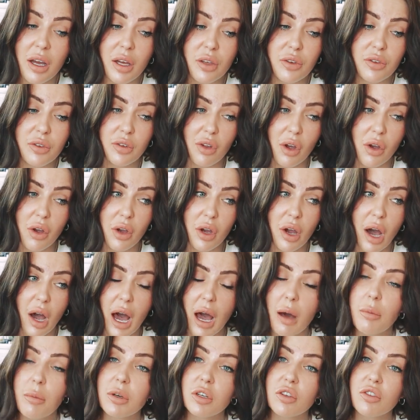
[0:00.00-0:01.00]
So
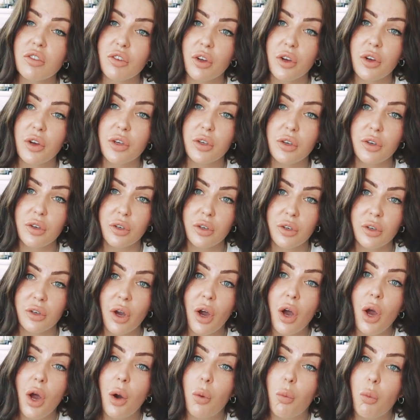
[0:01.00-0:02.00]
I'm going to show you
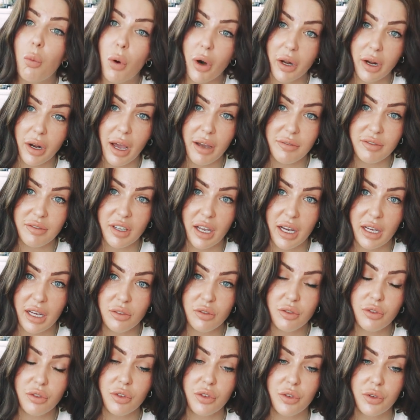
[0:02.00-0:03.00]
what I've
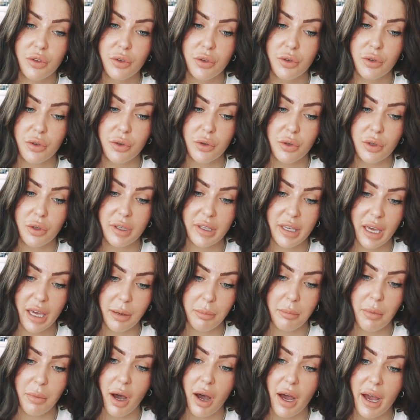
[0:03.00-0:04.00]
done to
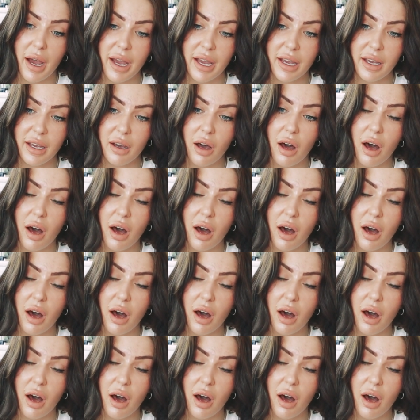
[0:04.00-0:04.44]
get my